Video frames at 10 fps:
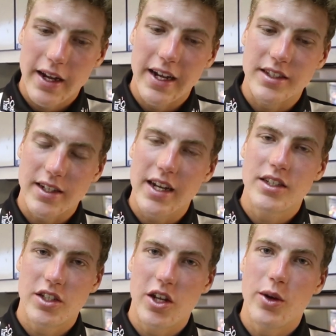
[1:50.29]
it's
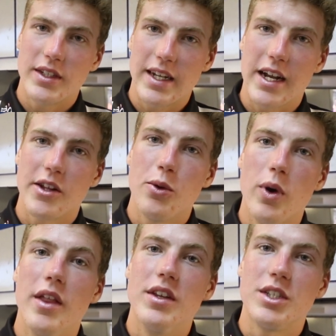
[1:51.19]
nice to know exactly
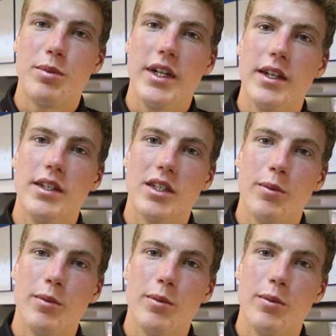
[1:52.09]
what the speed is.